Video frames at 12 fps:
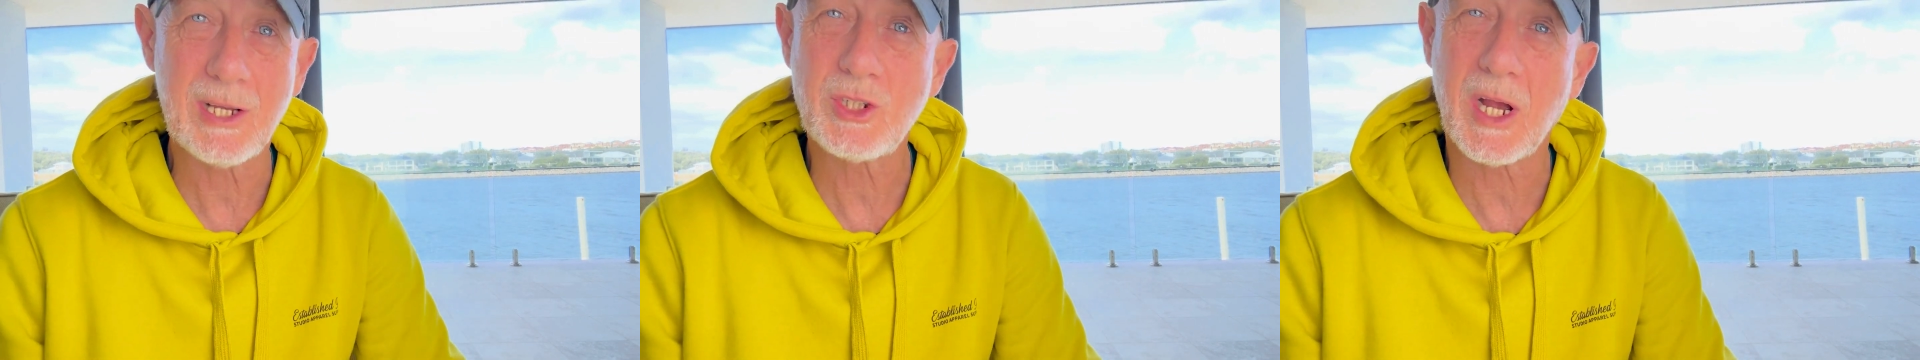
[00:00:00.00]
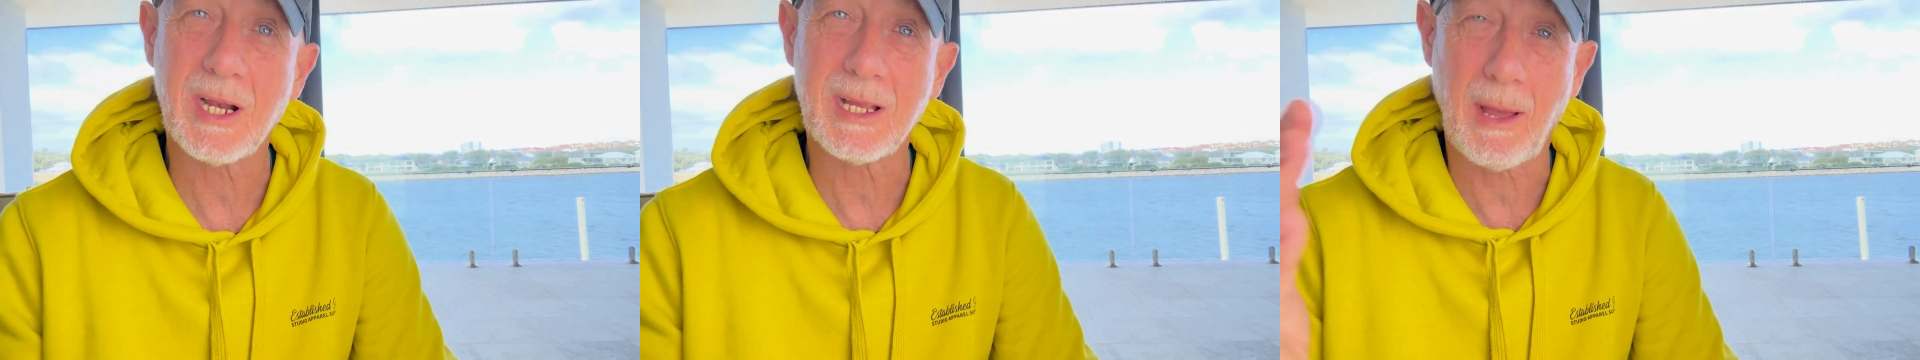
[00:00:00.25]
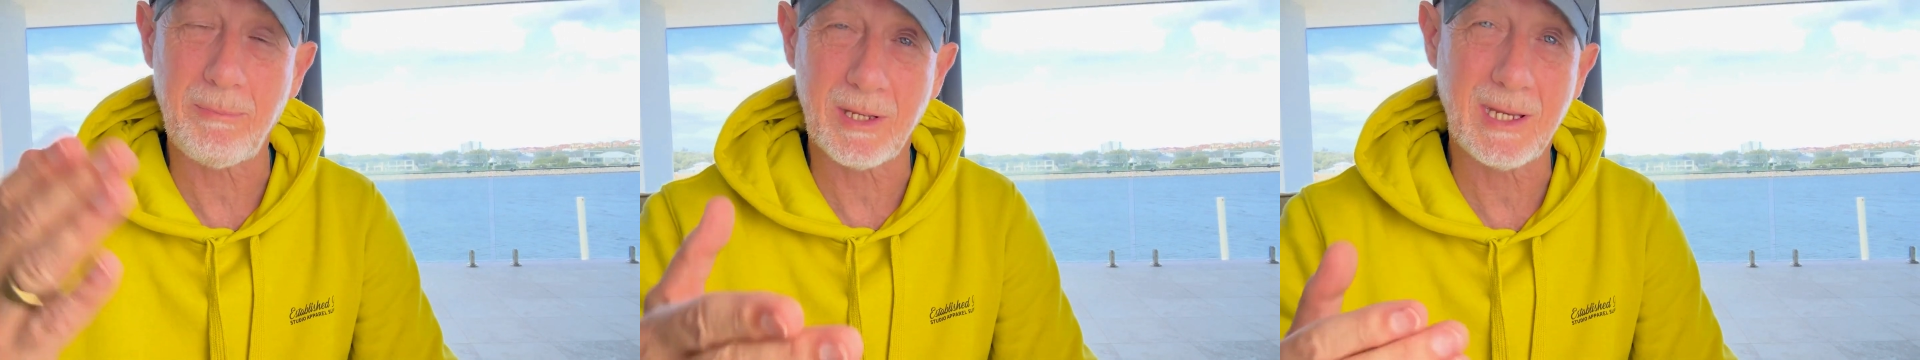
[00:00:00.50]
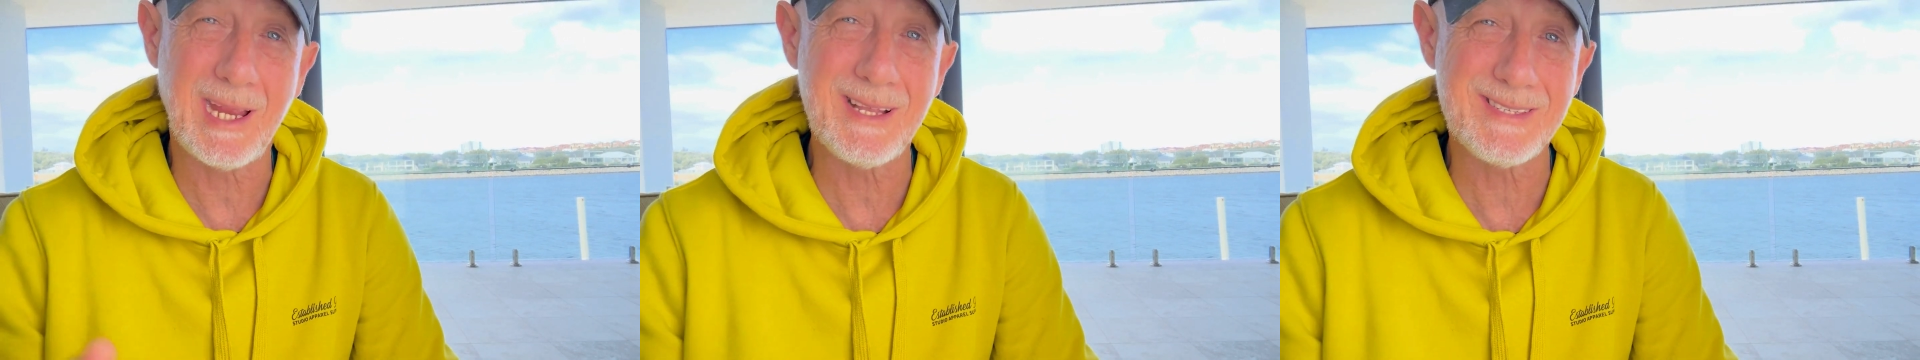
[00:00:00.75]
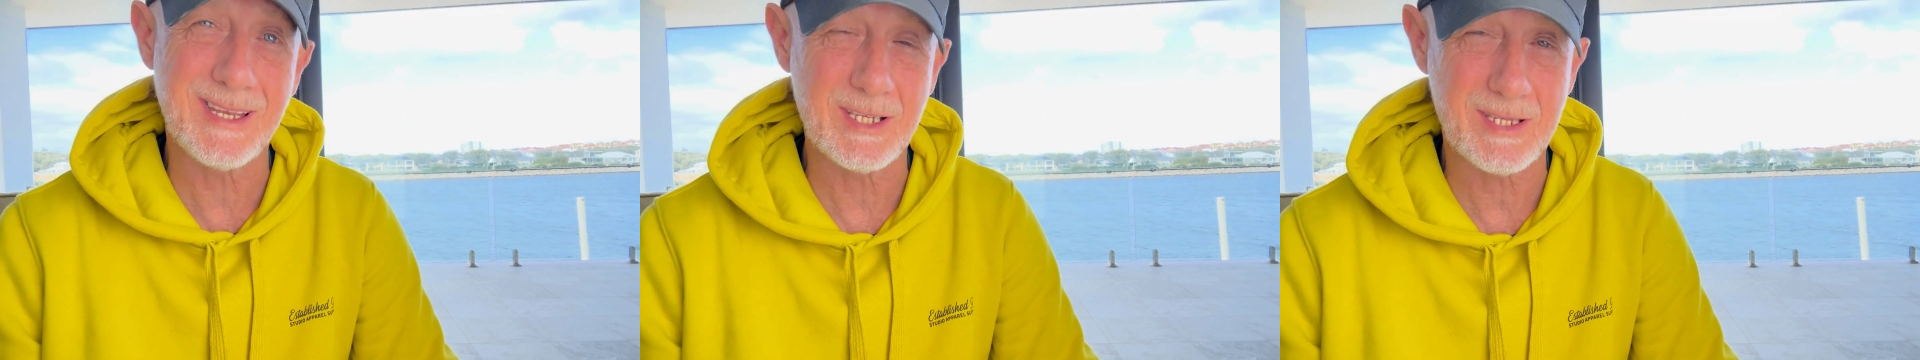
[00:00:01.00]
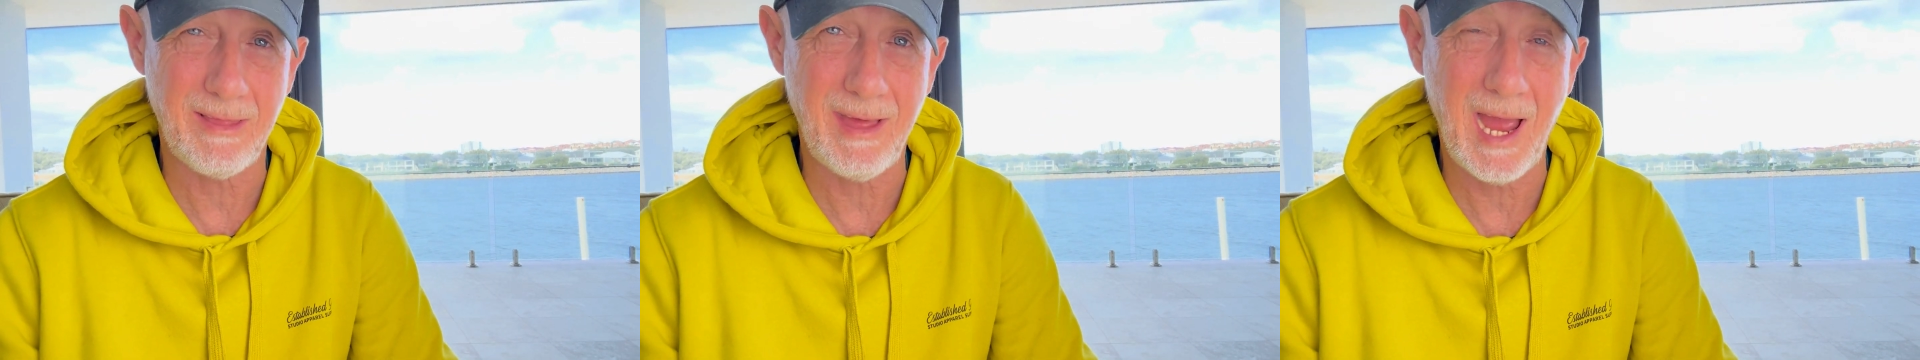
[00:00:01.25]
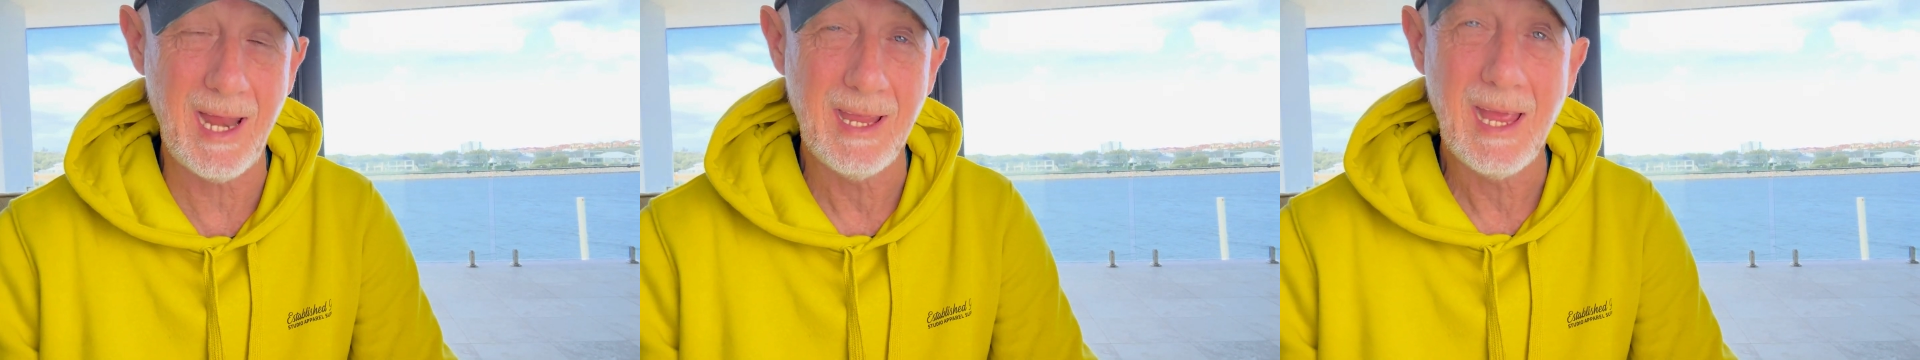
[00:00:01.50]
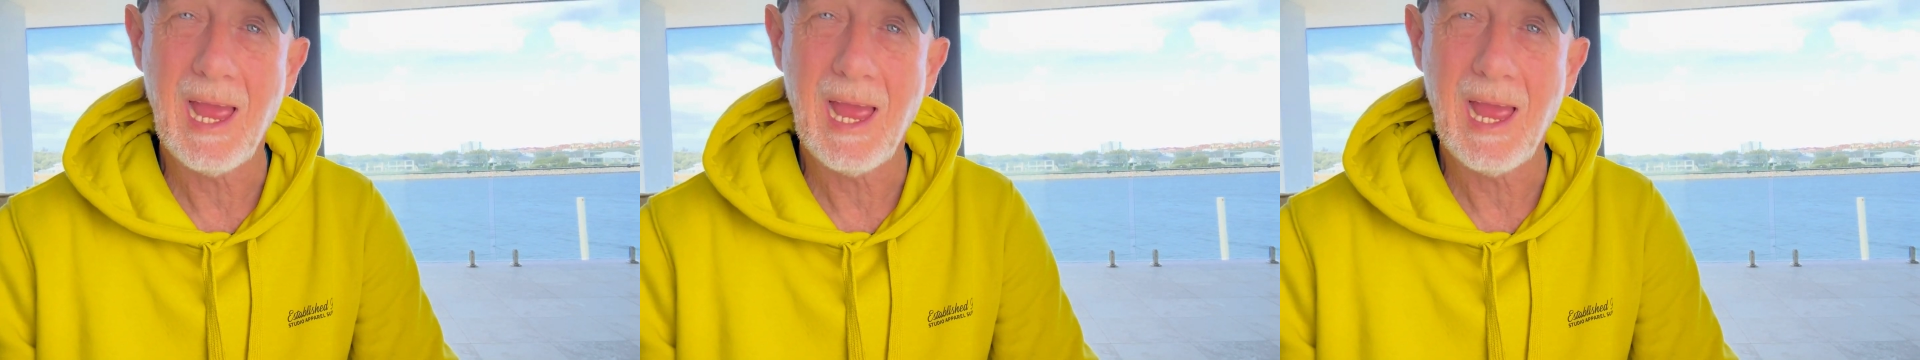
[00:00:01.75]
chuck a couple of kids into that,